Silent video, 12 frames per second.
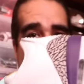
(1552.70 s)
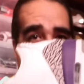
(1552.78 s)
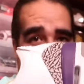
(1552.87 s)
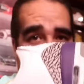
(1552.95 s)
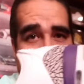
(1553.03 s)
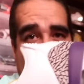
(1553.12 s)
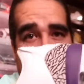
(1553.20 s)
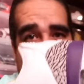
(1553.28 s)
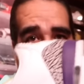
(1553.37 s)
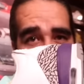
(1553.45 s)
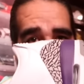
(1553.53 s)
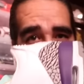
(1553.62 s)
that's called
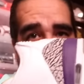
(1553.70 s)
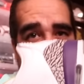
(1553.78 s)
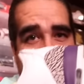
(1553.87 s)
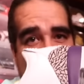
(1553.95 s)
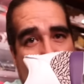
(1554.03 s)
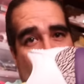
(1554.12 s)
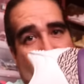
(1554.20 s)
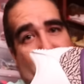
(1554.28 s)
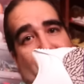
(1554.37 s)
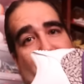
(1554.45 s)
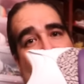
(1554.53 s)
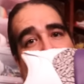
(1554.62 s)
because he knew booty.
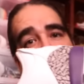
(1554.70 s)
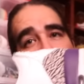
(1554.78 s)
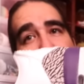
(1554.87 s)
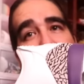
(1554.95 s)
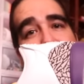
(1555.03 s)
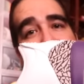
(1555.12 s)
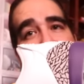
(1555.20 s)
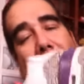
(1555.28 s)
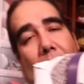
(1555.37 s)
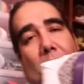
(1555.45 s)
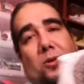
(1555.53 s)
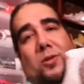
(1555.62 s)
That's why.
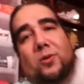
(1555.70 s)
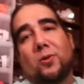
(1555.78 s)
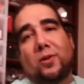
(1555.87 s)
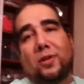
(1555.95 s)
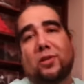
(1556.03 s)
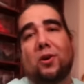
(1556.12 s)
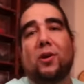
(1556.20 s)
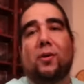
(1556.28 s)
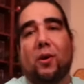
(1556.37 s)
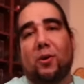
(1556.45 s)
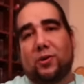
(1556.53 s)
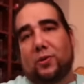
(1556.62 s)
Old school could show
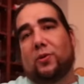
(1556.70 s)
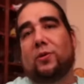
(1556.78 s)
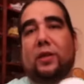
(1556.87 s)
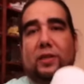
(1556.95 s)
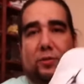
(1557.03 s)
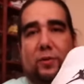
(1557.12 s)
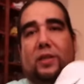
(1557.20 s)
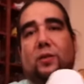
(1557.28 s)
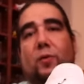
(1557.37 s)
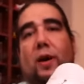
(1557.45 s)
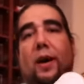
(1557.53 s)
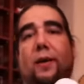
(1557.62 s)
you old school, and there's a
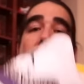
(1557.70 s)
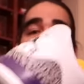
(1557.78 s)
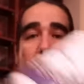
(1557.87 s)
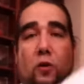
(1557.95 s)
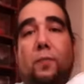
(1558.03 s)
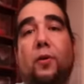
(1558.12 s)
reason why. New